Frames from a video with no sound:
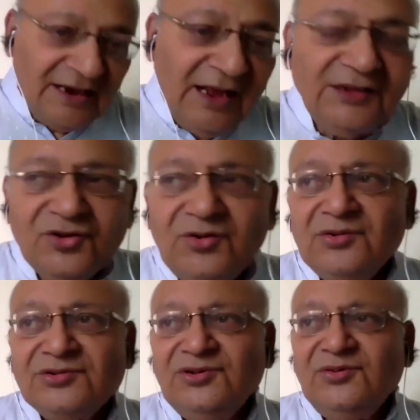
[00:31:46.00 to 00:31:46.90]
so
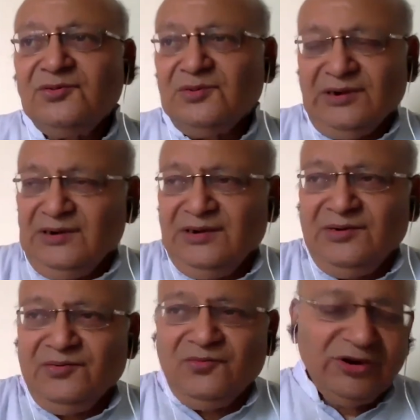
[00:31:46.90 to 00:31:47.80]
so
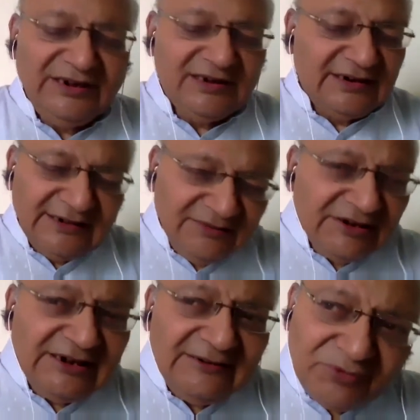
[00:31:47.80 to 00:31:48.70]
what it
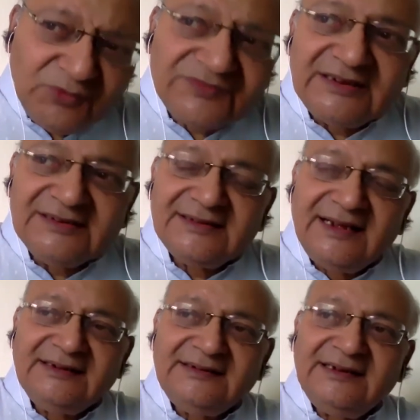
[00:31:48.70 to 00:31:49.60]
ultimately proves is
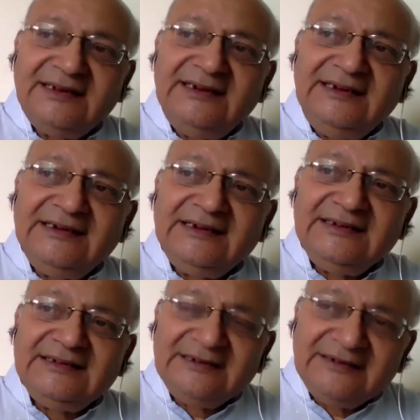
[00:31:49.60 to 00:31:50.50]
that any
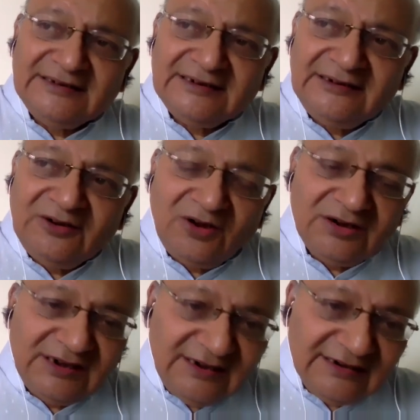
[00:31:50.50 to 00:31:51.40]
degeneration or
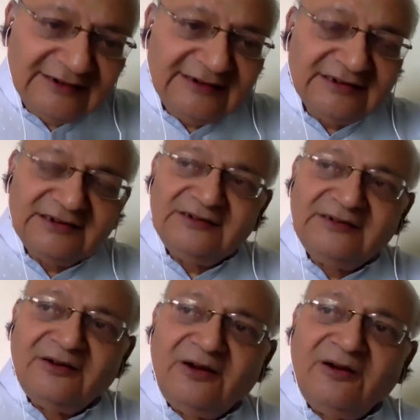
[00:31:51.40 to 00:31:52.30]
degradation
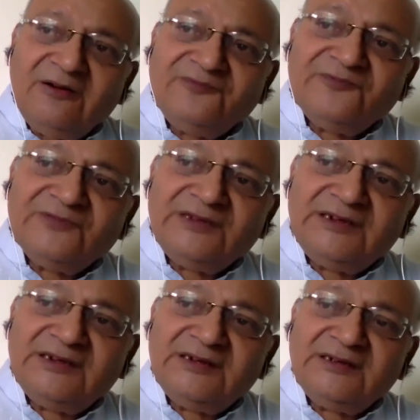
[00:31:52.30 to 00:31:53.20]
of
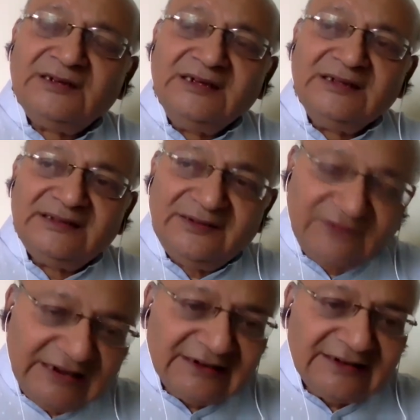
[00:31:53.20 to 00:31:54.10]
uh,
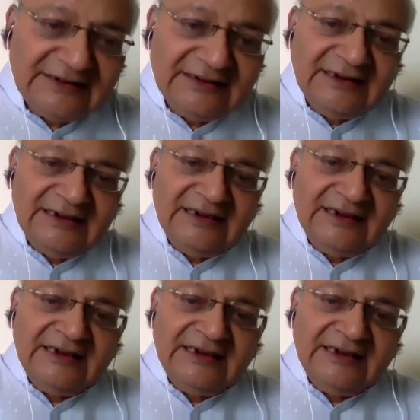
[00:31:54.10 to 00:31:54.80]
devalay mm-hmm.